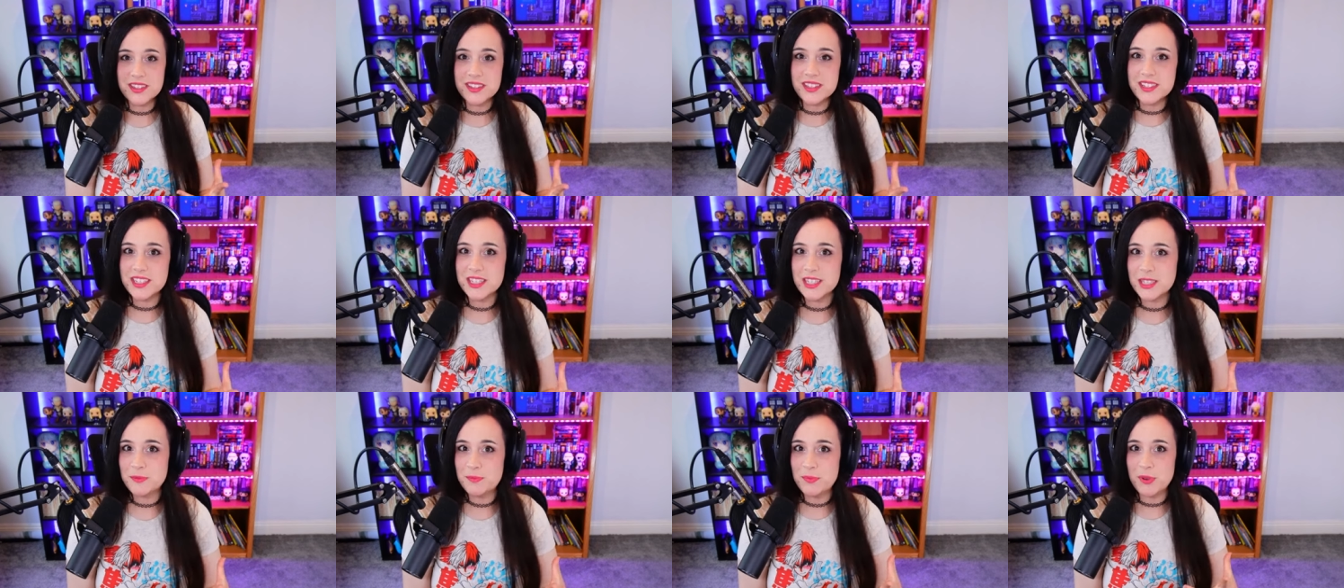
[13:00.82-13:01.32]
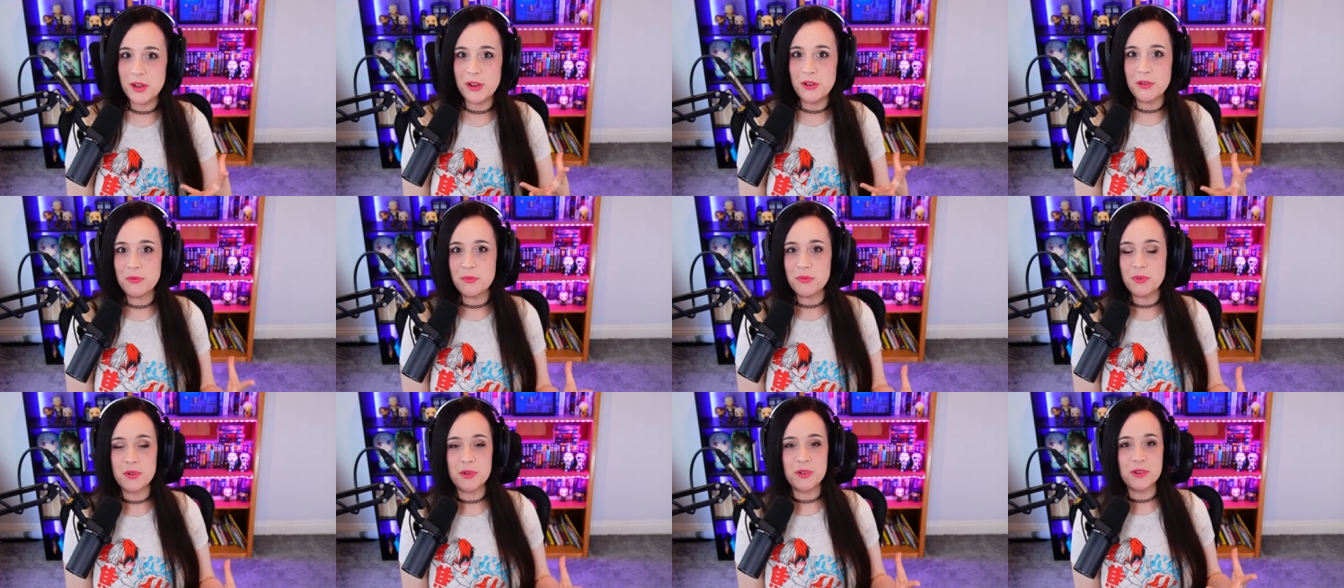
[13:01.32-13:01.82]
the
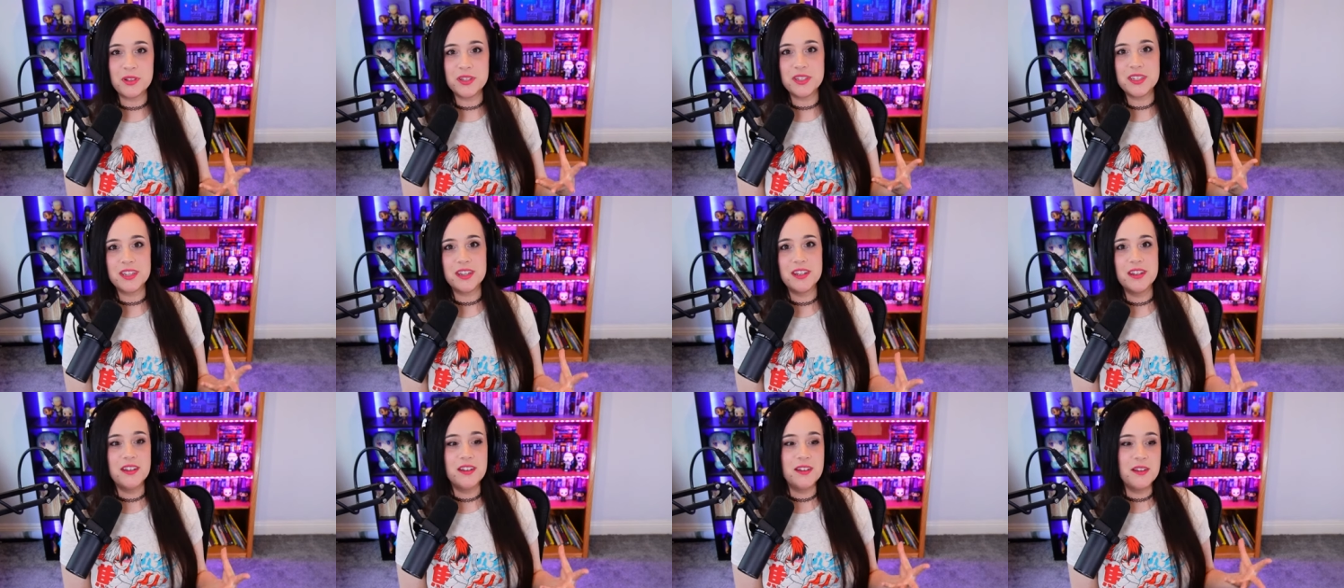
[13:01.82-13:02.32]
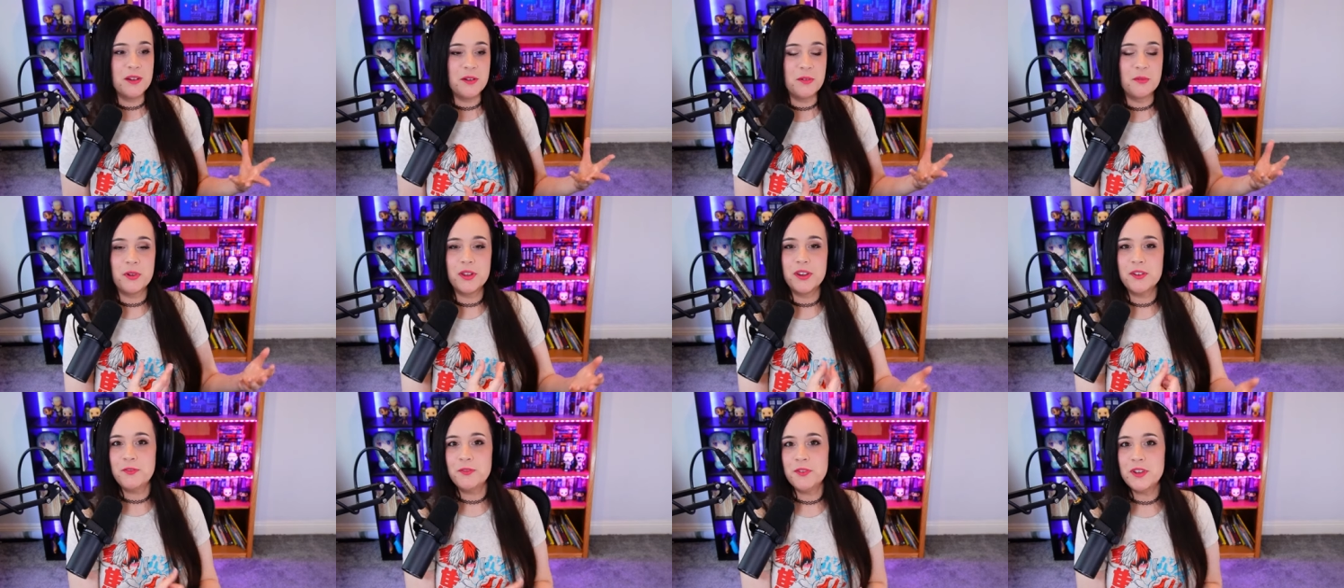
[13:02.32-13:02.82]
spirit world.
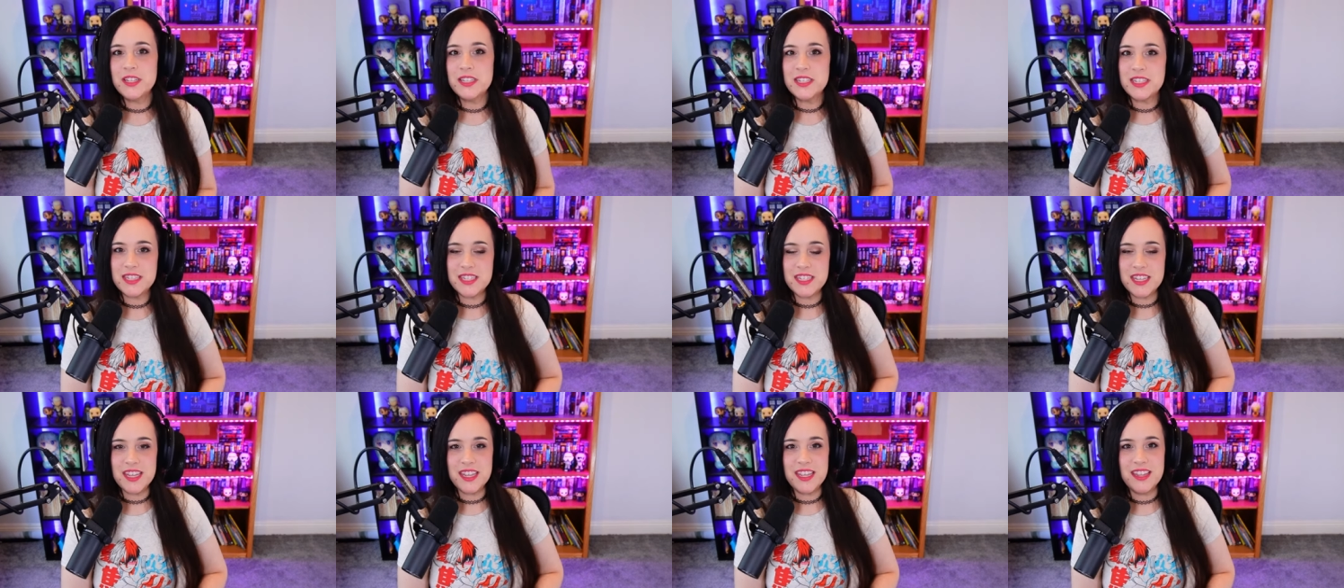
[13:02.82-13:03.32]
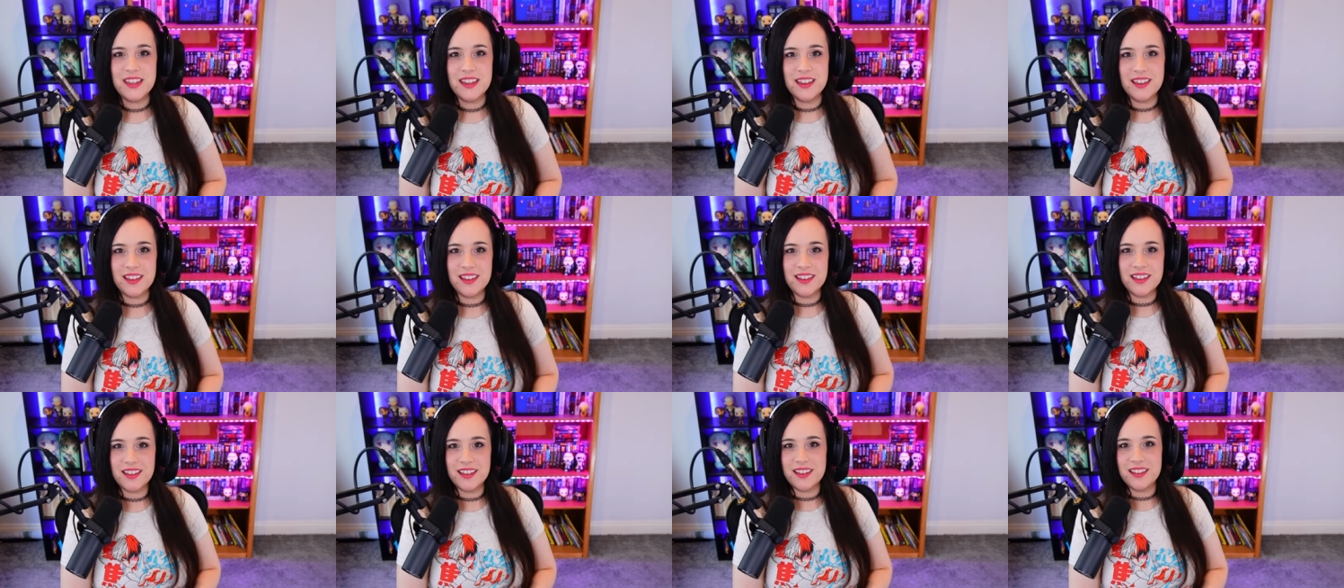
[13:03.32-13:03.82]
What if we see
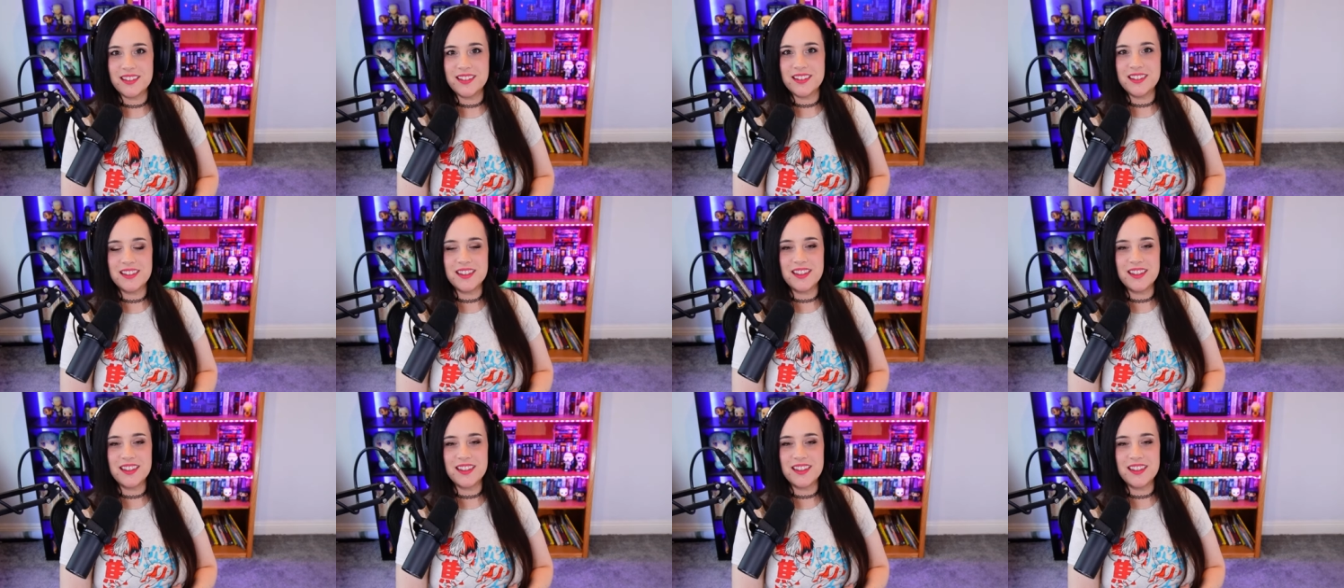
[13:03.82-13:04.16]
uh